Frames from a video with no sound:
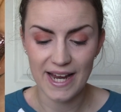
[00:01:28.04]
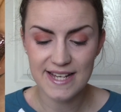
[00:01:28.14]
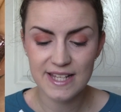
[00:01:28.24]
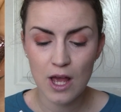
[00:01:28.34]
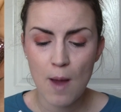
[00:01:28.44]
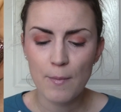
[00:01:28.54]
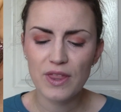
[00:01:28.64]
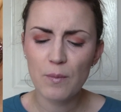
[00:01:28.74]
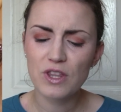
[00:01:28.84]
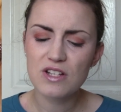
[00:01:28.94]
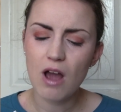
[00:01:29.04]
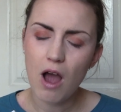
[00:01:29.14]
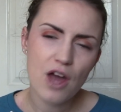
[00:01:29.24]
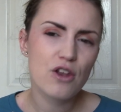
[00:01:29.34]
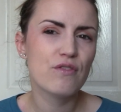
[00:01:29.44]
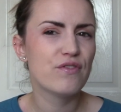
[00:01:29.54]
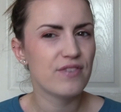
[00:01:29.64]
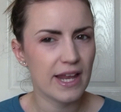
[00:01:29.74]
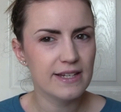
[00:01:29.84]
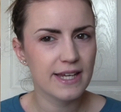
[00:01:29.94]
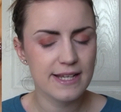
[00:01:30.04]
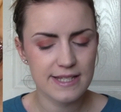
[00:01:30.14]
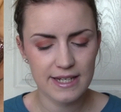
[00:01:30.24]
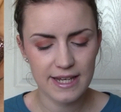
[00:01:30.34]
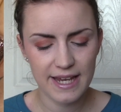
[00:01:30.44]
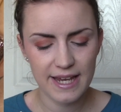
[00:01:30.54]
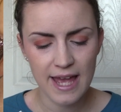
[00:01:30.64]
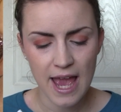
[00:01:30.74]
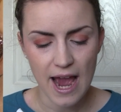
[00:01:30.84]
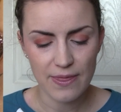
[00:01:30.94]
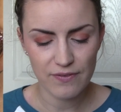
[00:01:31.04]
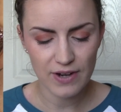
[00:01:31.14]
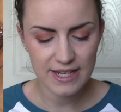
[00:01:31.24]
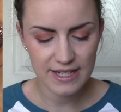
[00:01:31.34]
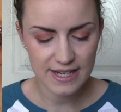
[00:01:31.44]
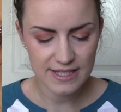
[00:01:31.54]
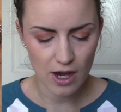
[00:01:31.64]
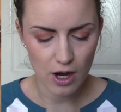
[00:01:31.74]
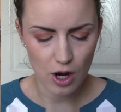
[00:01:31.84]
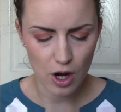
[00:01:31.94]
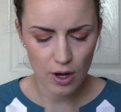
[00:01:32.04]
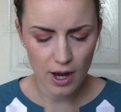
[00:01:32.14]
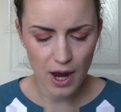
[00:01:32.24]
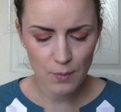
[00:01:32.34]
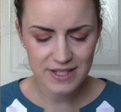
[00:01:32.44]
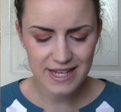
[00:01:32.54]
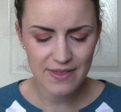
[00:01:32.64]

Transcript: base, but then with a ton of flakies in here. And the flakies are, I want to